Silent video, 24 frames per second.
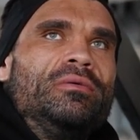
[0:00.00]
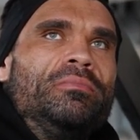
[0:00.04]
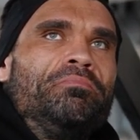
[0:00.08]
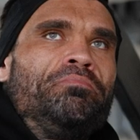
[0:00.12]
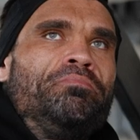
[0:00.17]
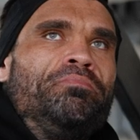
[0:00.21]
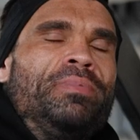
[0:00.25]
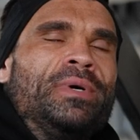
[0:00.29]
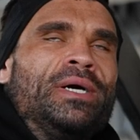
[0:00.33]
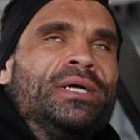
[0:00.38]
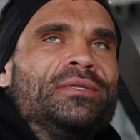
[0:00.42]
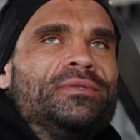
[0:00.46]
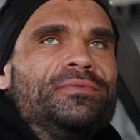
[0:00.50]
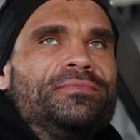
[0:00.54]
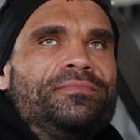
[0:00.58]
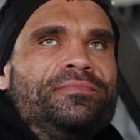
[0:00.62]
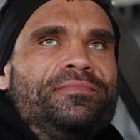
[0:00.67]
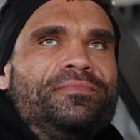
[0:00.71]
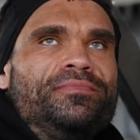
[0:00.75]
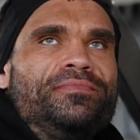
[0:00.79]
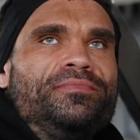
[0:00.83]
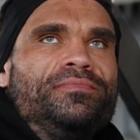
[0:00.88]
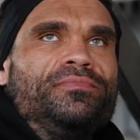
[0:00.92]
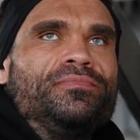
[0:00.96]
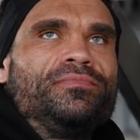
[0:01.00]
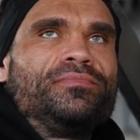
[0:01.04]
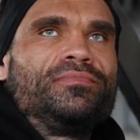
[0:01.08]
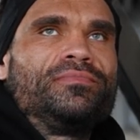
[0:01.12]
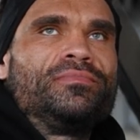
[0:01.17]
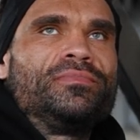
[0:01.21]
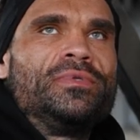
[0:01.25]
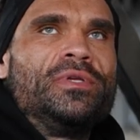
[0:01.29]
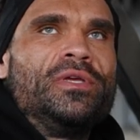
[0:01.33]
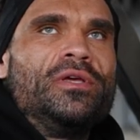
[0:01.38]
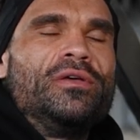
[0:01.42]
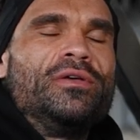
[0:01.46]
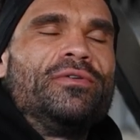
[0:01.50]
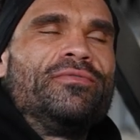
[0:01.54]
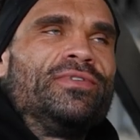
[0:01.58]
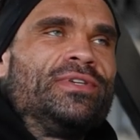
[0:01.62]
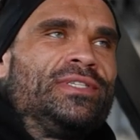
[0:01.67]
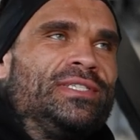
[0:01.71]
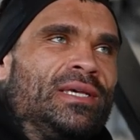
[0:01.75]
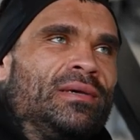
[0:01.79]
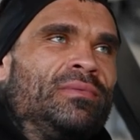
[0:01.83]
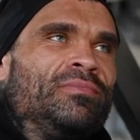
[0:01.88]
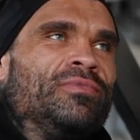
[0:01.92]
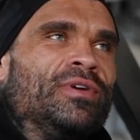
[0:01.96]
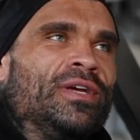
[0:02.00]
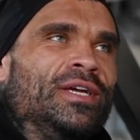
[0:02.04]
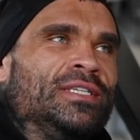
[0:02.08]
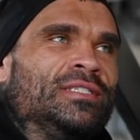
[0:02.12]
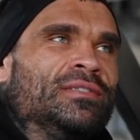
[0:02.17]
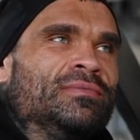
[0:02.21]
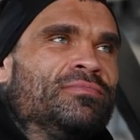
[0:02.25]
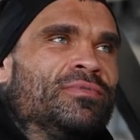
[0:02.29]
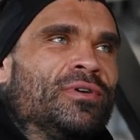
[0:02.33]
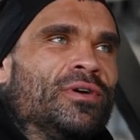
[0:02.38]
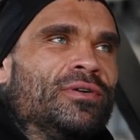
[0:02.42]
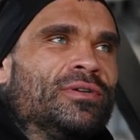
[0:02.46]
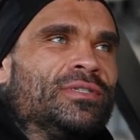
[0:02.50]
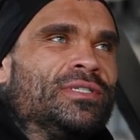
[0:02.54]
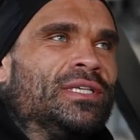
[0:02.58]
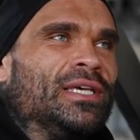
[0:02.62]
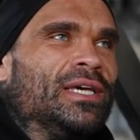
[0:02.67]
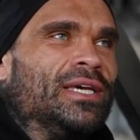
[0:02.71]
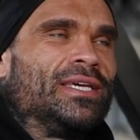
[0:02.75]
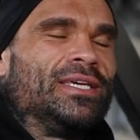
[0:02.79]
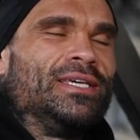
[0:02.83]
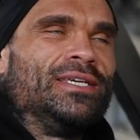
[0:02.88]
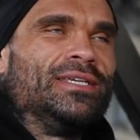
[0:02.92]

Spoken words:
But for some reason, bro, it's like,